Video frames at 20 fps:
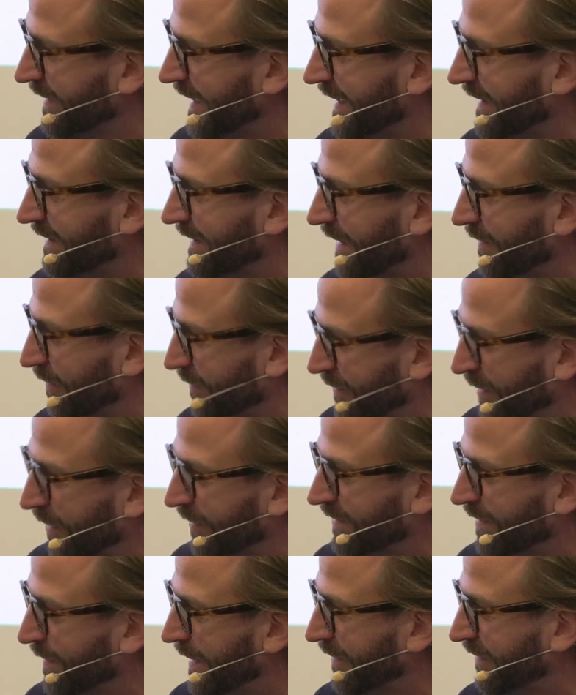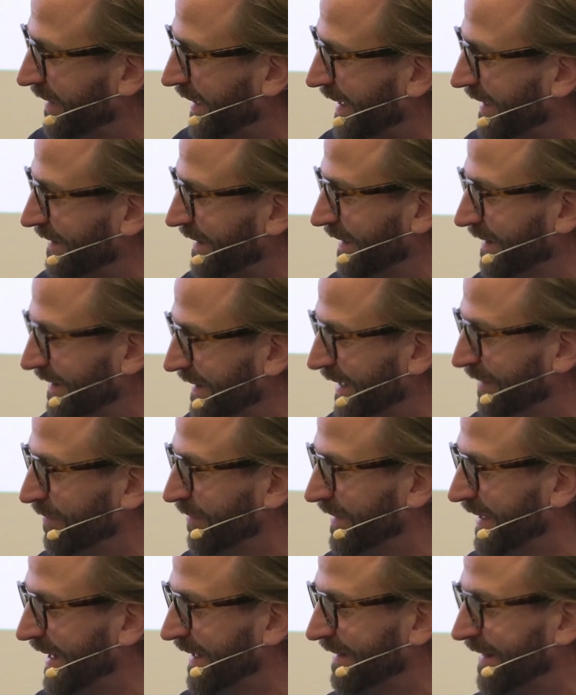data, we've talked about data, need
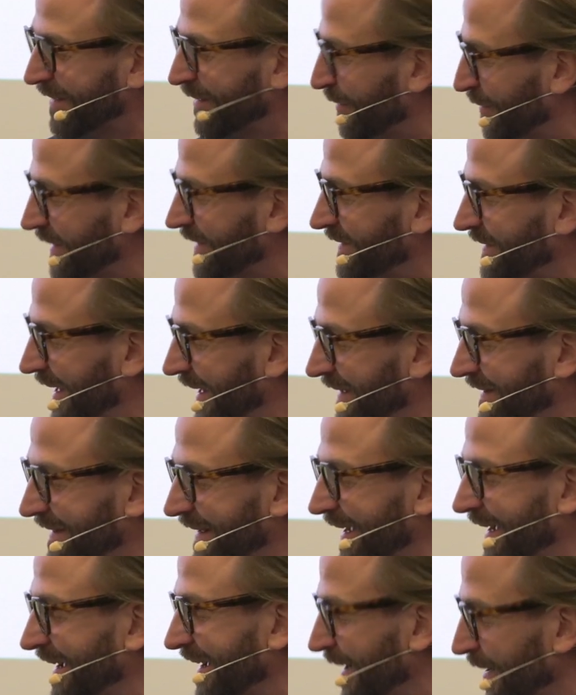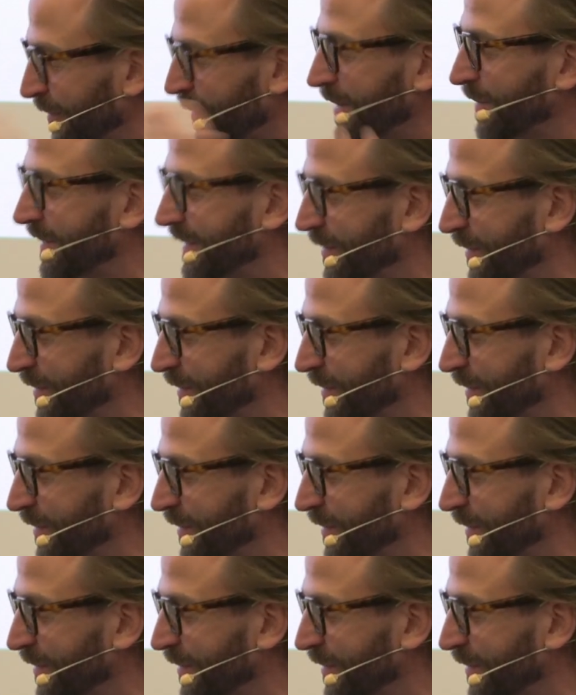for data, there is data, what are we